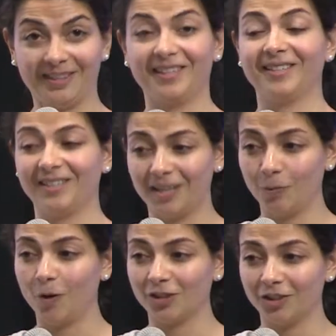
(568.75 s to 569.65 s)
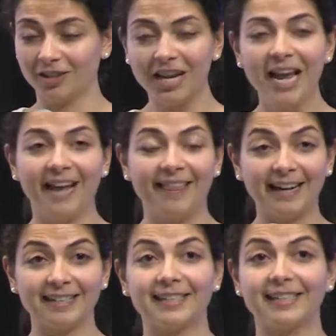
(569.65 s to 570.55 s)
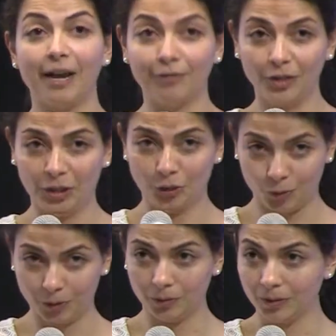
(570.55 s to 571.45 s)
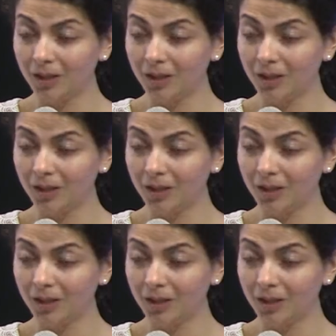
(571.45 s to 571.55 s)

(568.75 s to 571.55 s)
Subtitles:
this is a dumb question. And that is definitely true.